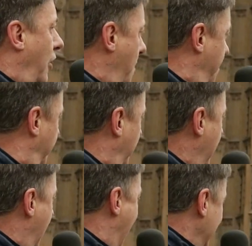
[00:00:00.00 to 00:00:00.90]
jobs
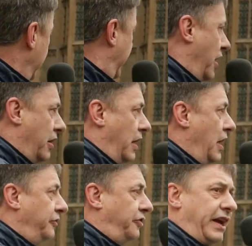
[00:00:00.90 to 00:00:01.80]
and cut
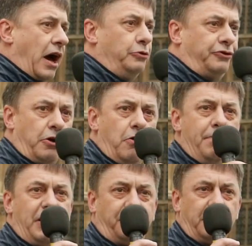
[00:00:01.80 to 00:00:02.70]
CO2
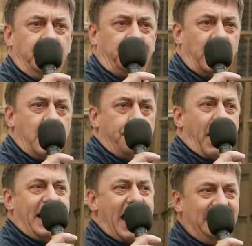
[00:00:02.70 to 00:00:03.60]
emissions
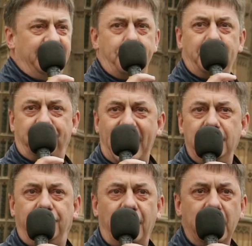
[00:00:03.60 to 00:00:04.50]
by
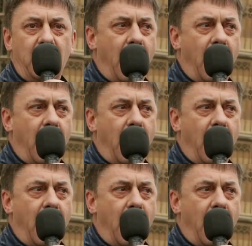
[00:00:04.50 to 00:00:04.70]
80%